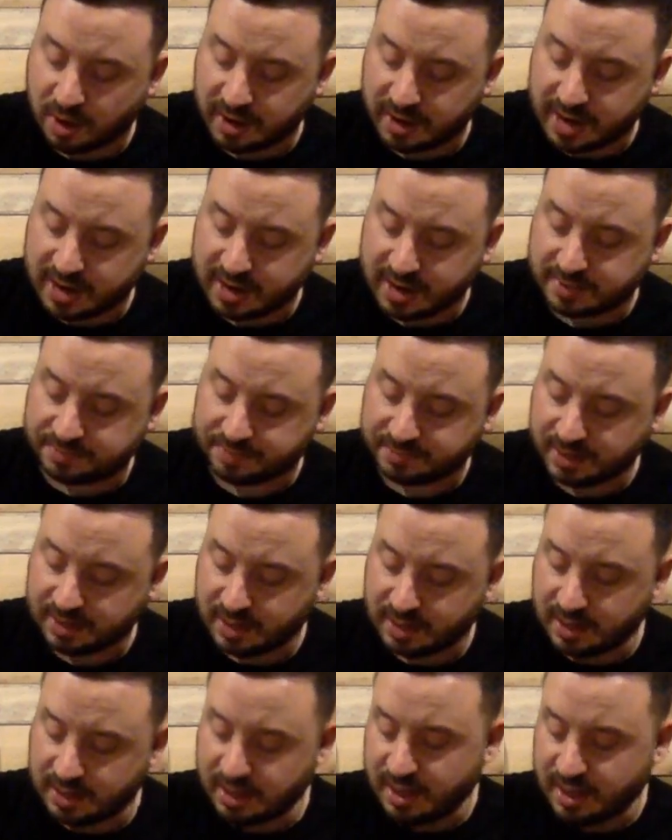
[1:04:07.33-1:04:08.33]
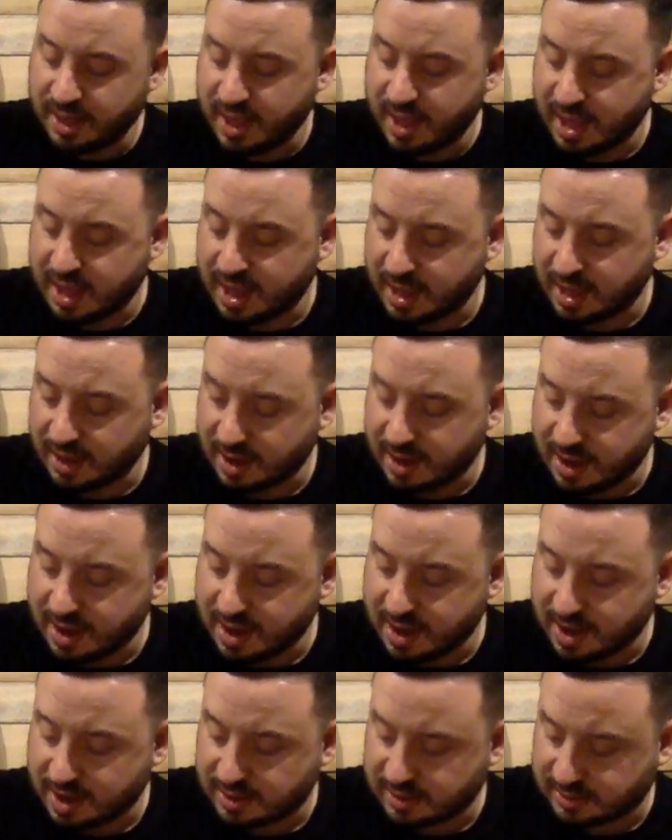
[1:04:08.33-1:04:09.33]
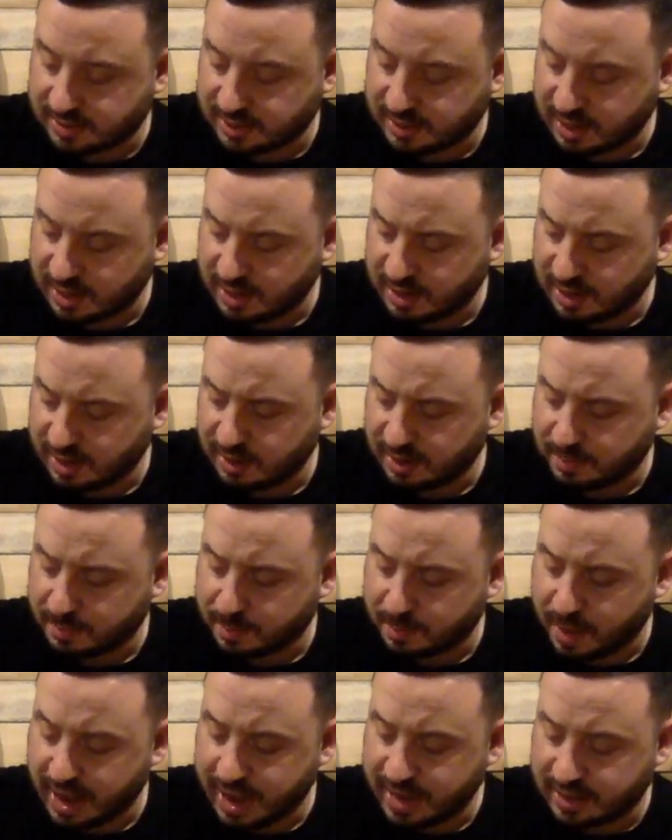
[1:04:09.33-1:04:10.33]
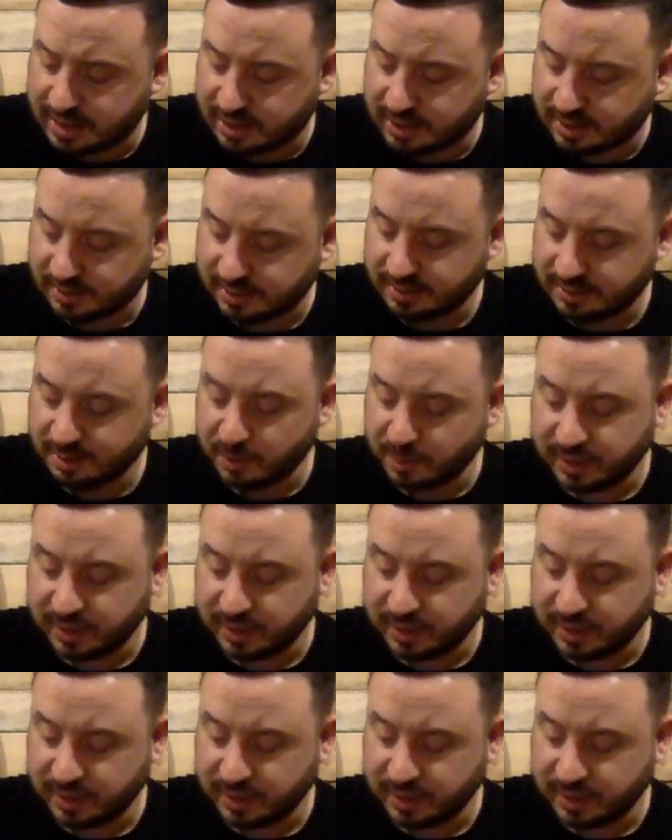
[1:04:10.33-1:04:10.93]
in. And uh, let's see, Mike,